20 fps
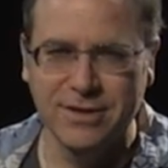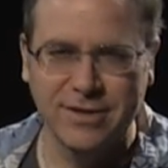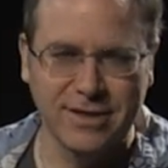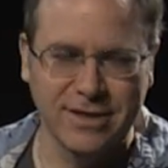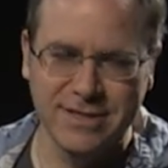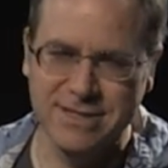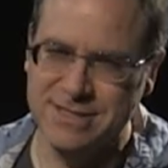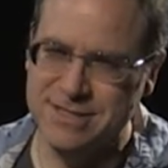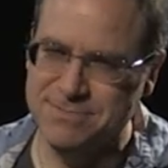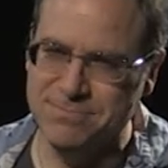
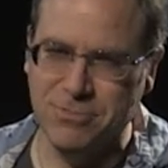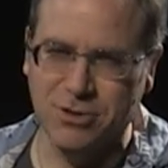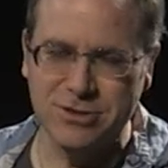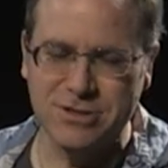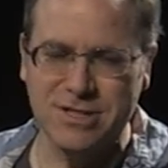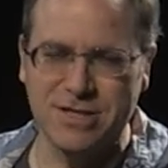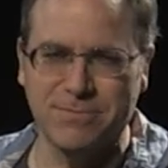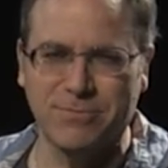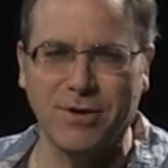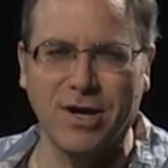because a lot
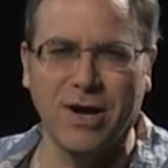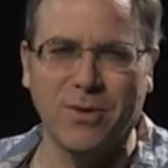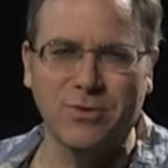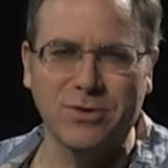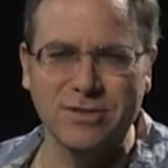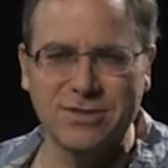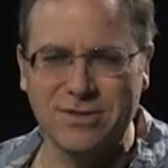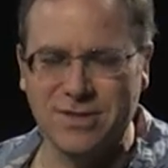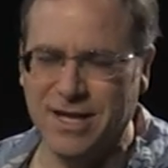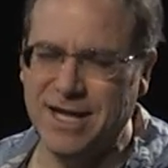of
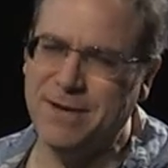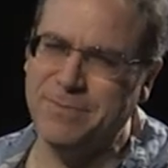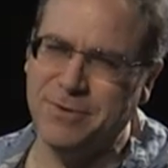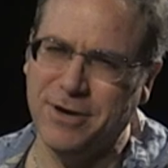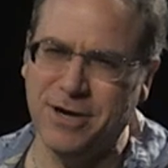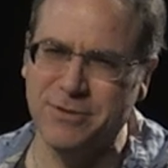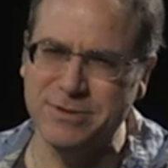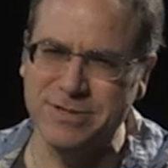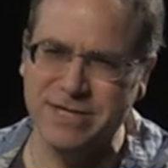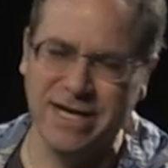
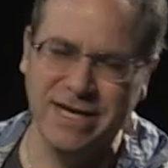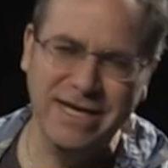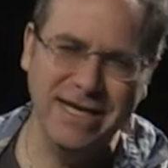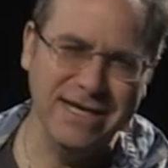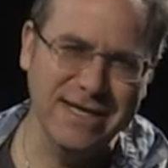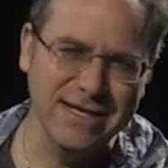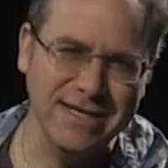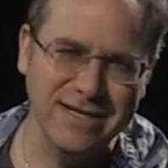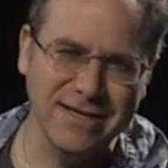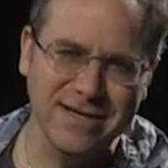bratwurst got
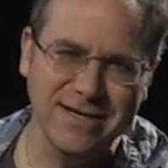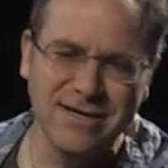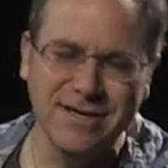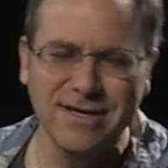eaten,